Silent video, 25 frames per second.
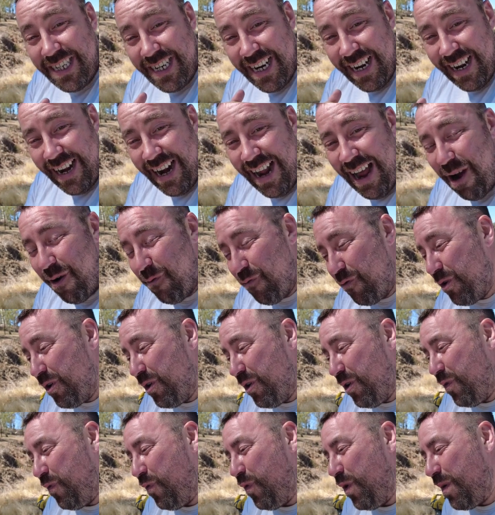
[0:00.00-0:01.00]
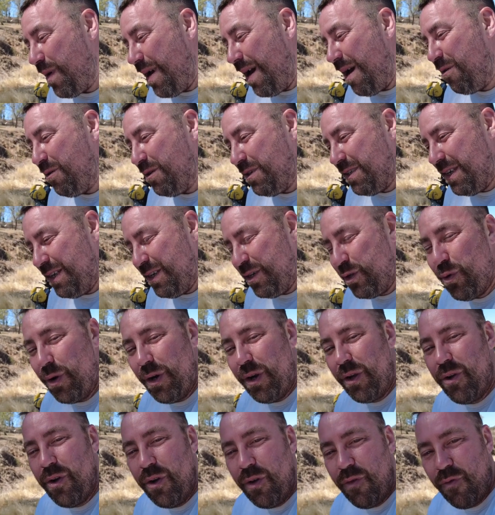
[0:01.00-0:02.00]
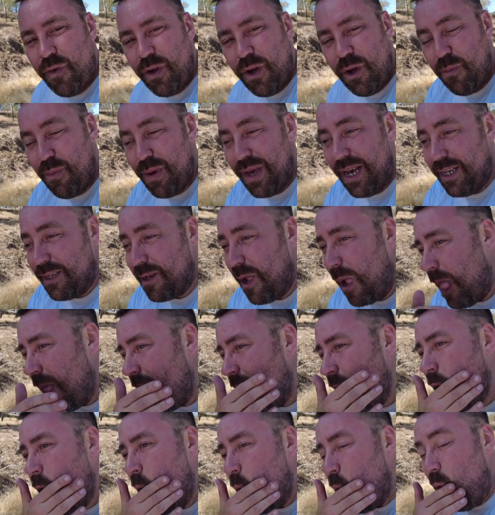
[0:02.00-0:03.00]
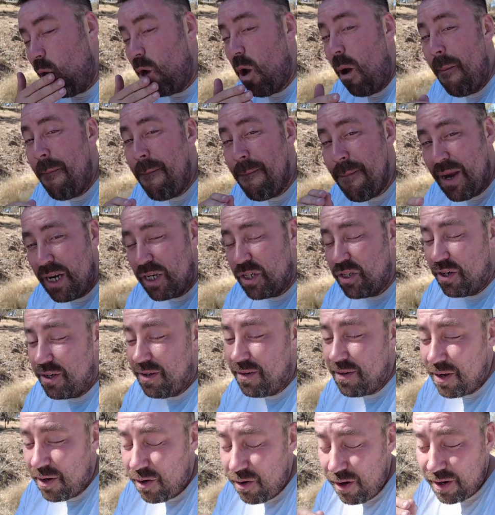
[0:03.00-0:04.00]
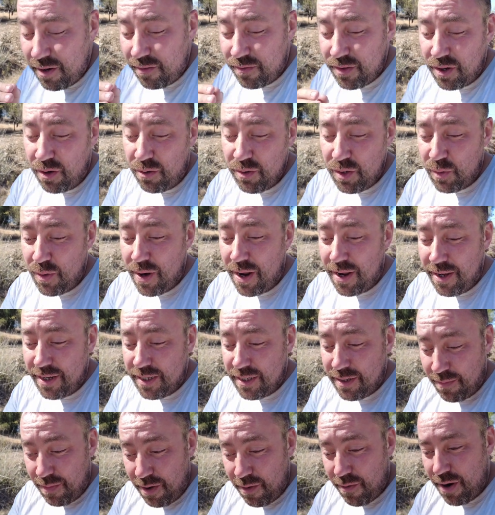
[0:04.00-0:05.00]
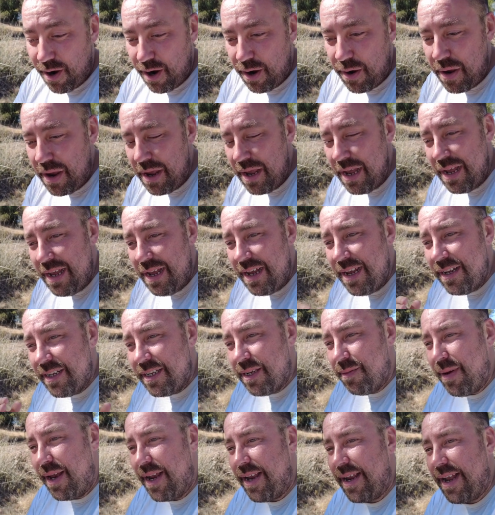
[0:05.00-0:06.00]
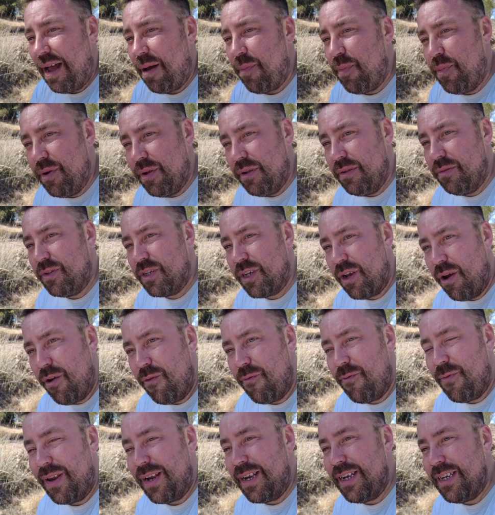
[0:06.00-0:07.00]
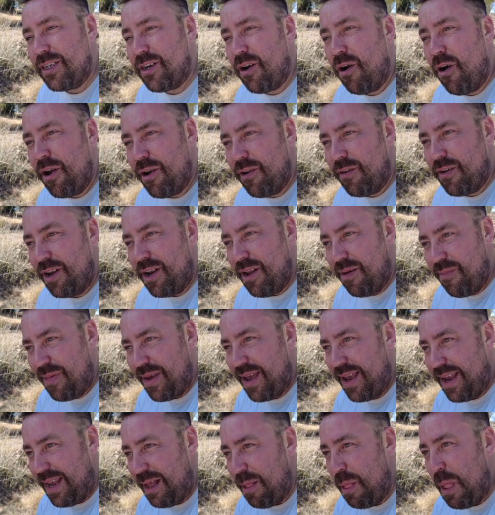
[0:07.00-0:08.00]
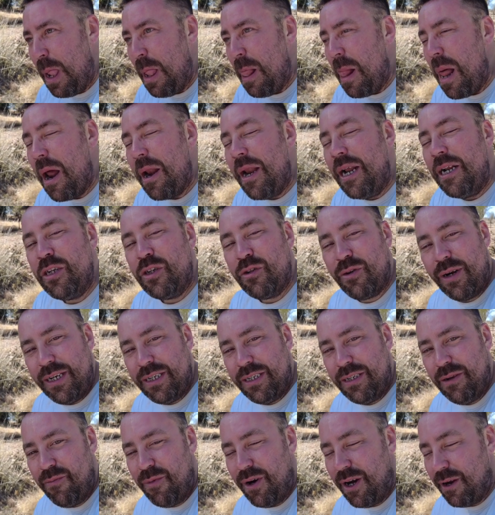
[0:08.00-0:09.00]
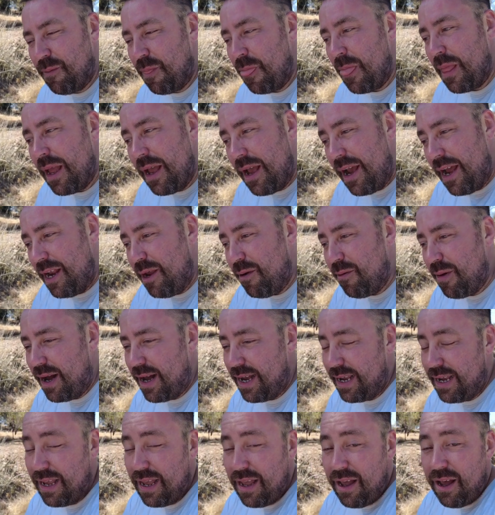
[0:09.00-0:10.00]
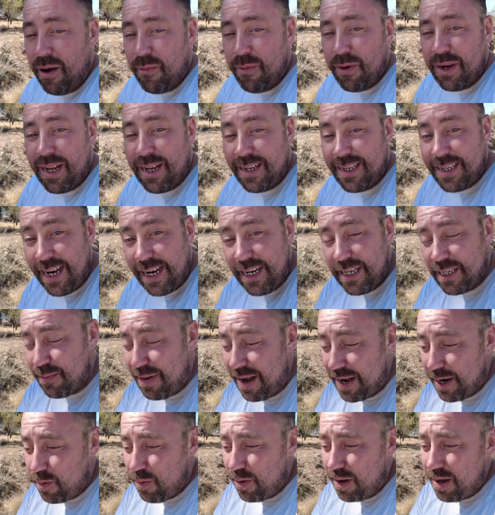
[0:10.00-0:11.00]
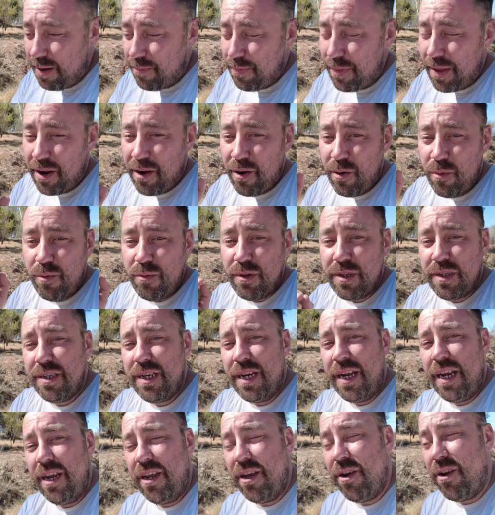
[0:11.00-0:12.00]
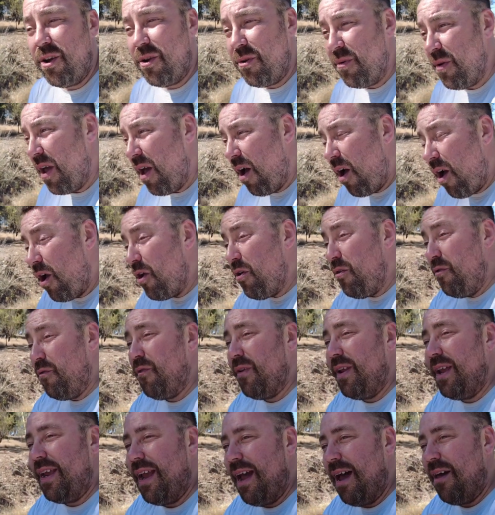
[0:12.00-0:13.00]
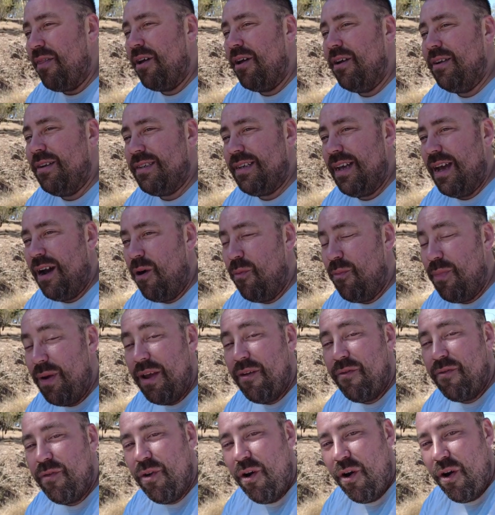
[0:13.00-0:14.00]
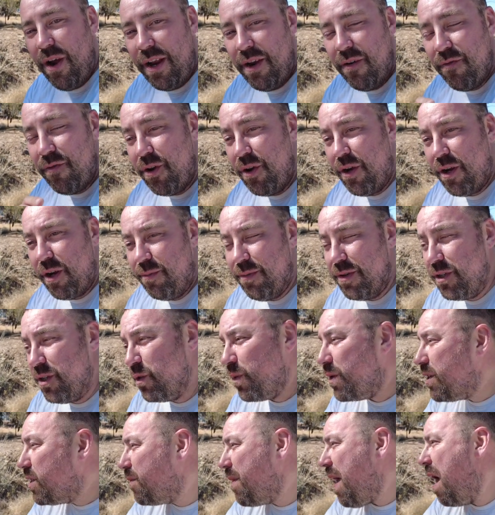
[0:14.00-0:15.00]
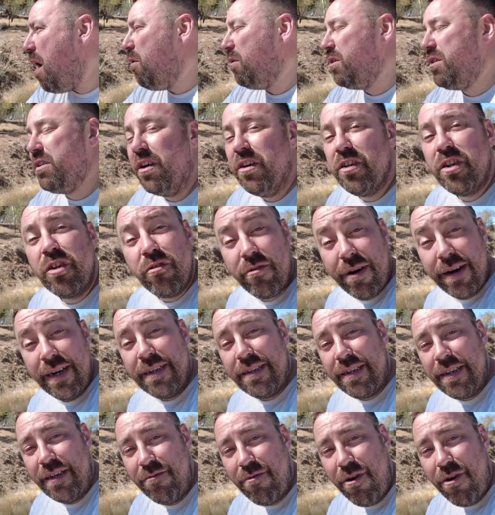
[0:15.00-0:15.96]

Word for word: chilling out for a good few hours and enjoying a good few beers we've got a mission, like I've told you earlier, tomorrow to make happen. So I think it's kind of going to be an interesting one. Anyway, I'm going to take some aqua and I will see you hopefully at the hotel, but if not, in a few kilometres when something else goes crazily